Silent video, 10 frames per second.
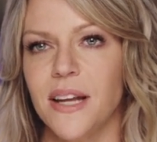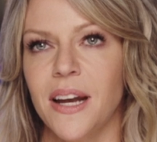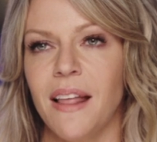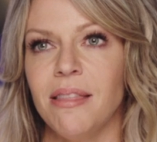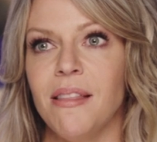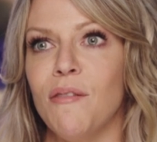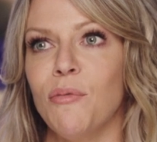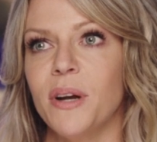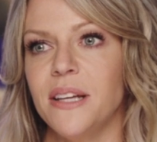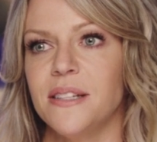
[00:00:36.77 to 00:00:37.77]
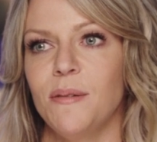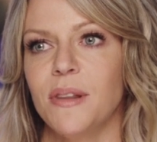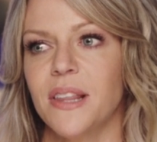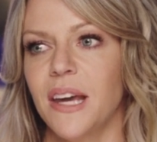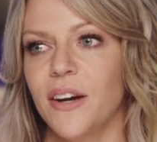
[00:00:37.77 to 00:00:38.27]
And I love what he did
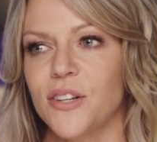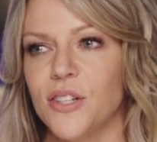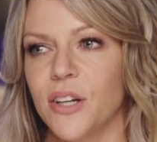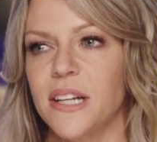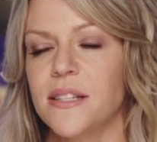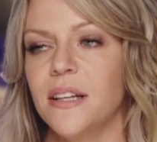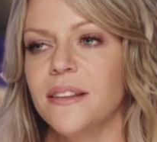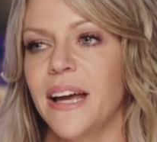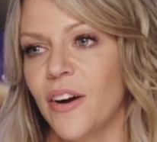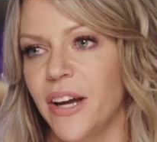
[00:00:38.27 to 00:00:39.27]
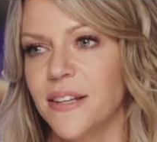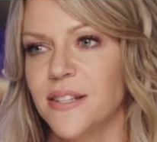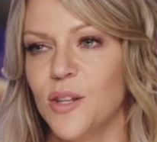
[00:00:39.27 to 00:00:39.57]
with the character. It's hilarious.